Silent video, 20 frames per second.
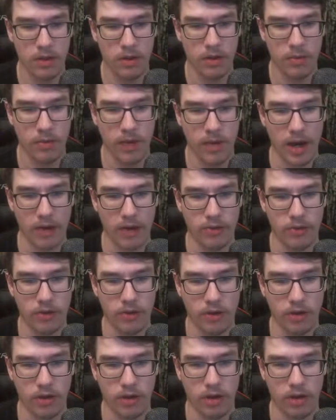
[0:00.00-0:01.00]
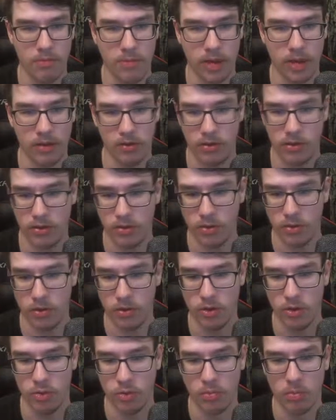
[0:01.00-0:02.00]
we have to commit to a
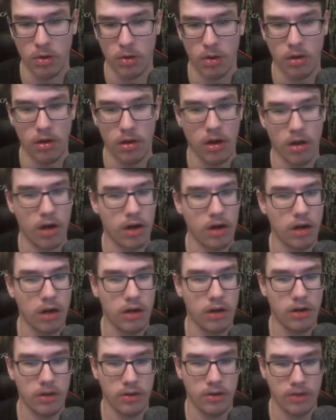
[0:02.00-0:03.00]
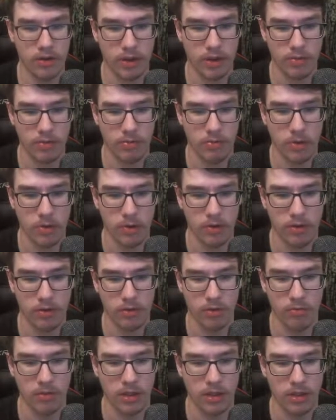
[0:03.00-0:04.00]
new Murloc to give
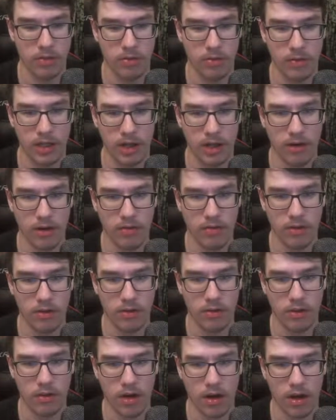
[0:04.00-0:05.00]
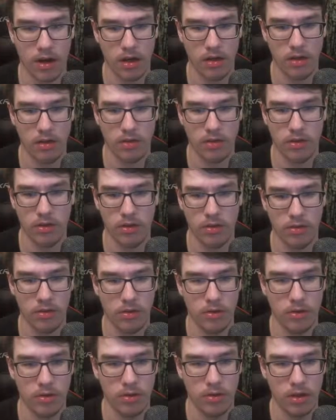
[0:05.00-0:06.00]
poison because we now have this guy, this little
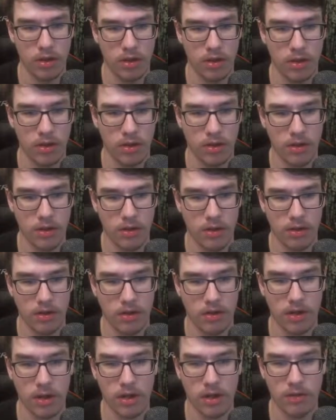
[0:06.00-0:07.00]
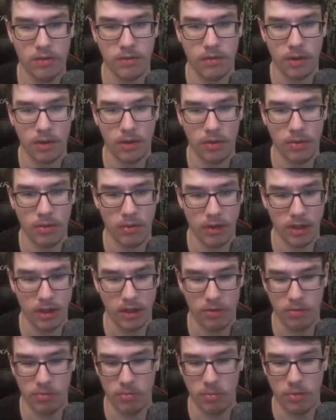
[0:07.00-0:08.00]
dude, right? And we want to
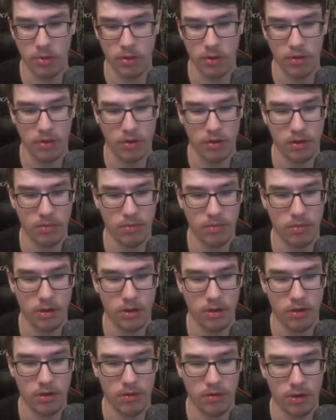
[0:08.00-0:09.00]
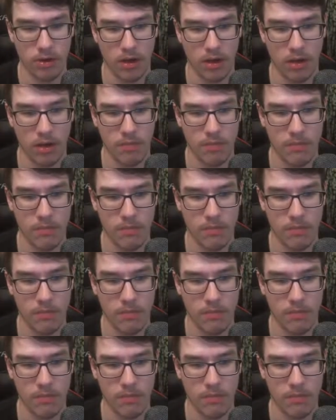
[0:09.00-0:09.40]
give poison, but uh,